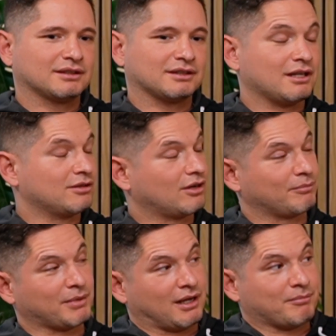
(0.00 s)
yeah, I
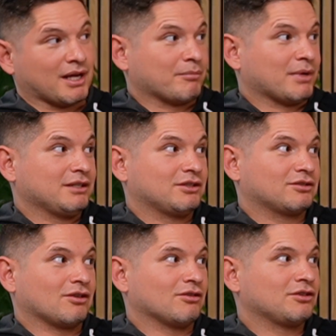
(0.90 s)
might
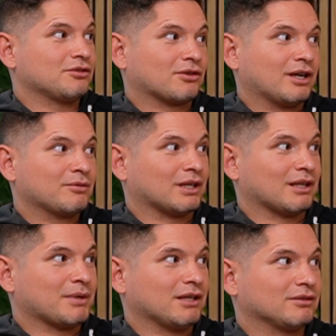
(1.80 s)
just go to Ukraine while
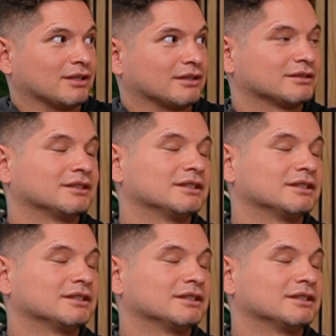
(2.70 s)
I'm out there.